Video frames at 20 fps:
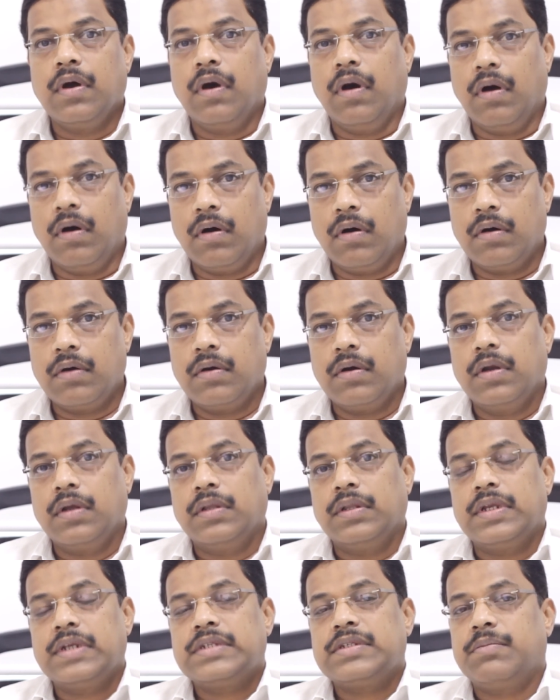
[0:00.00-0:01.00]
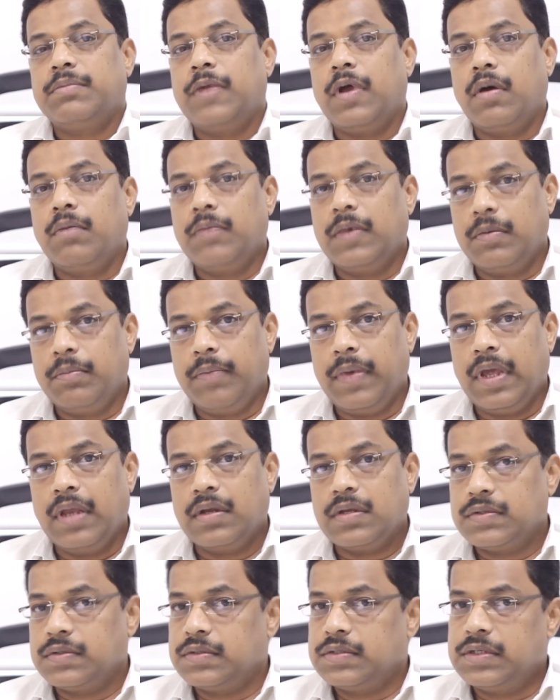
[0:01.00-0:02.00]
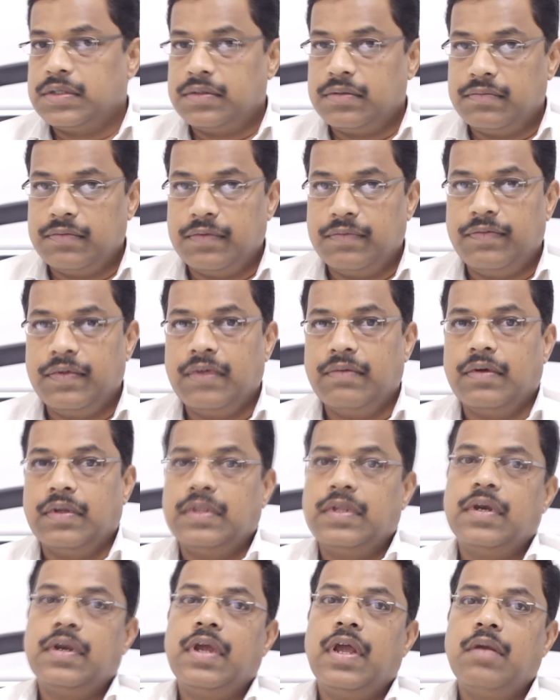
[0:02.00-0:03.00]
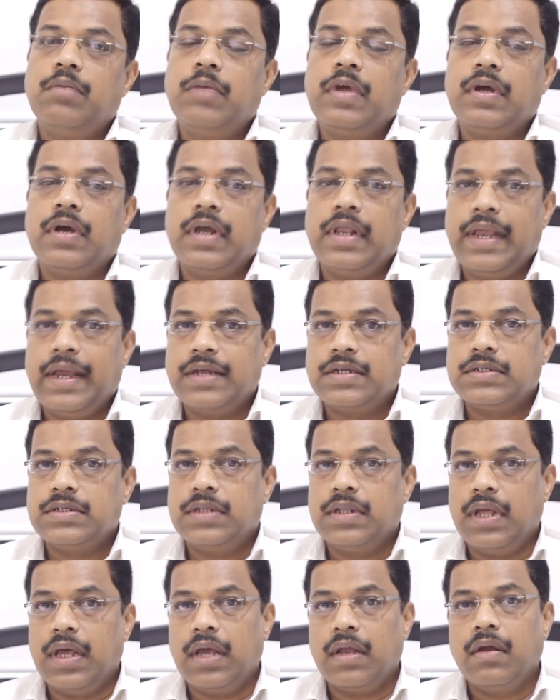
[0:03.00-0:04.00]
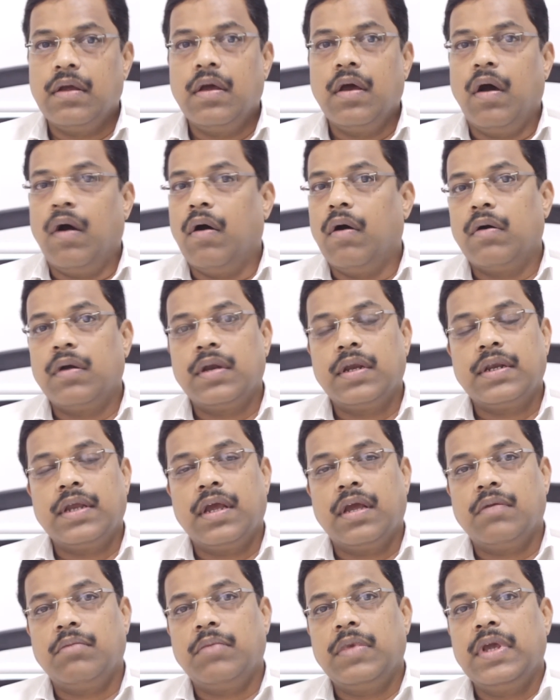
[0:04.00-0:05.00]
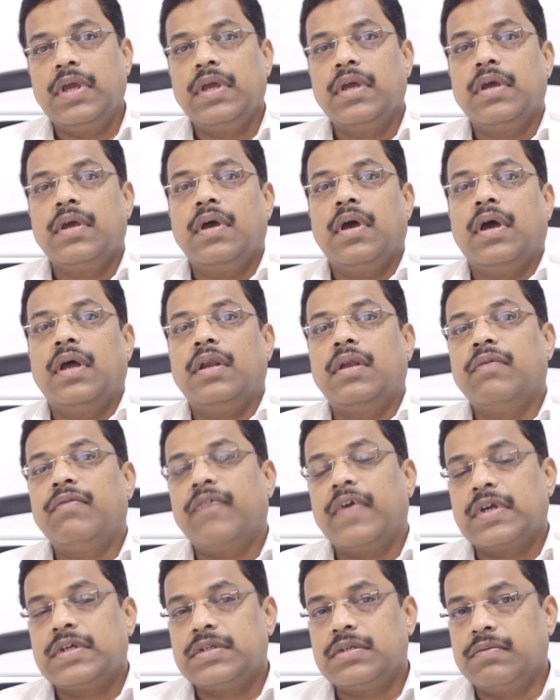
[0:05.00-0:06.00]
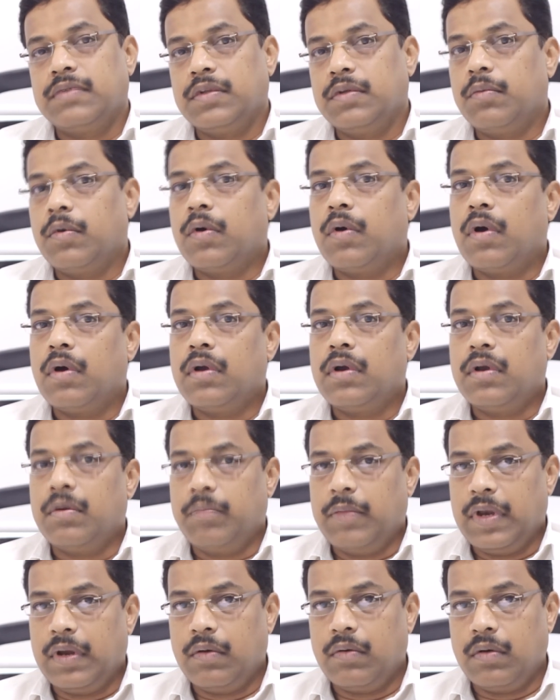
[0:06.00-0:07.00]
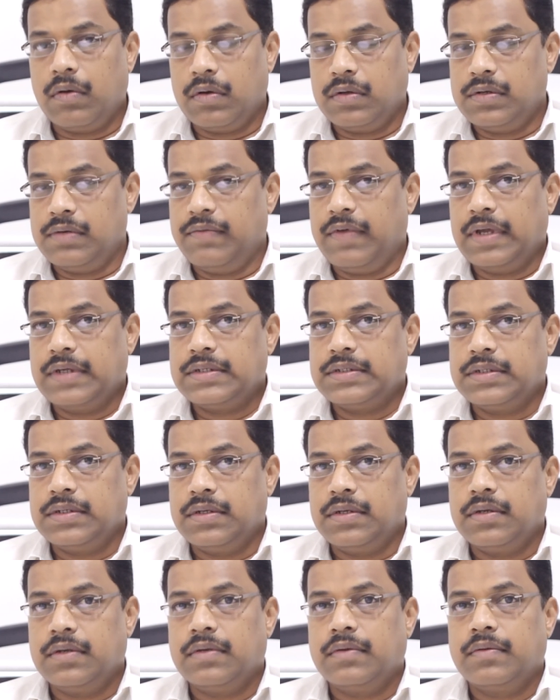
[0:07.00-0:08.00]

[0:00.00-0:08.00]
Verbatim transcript: or there is abdominal pain associated with fever. There can be a collection there, or it can be an infection with pneumococcal or meningococcal vaccine.